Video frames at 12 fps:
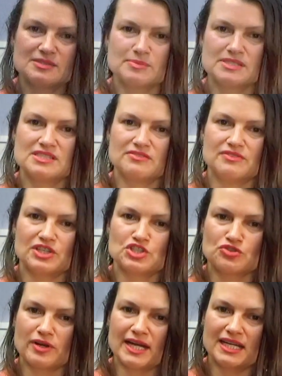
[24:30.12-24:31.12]
done a
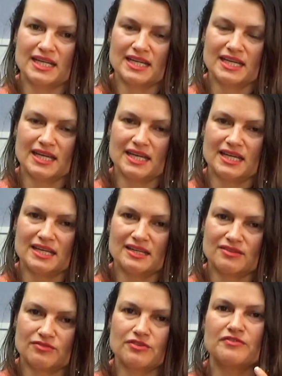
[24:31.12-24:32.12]
specific
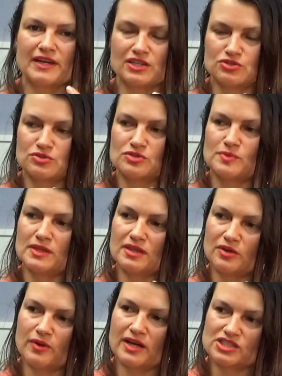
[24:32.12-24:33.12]
training for facials
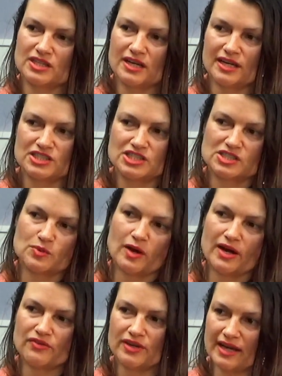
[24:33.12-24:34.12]
with the gua sha, and she's
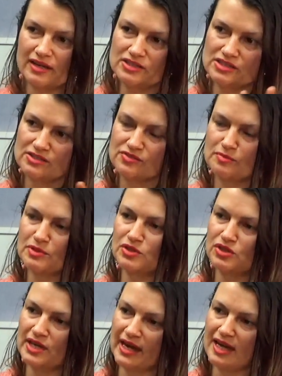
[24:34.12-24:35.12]
quite renowned. She's from
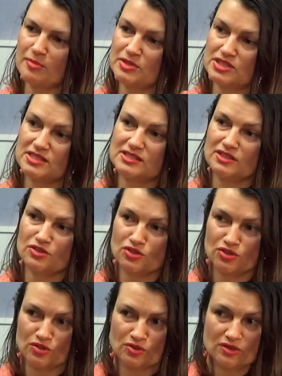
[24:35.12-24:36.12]
the UK, but she's in
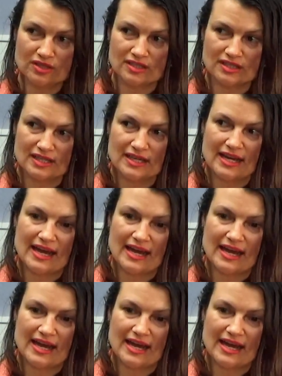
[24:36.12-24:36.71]
New York.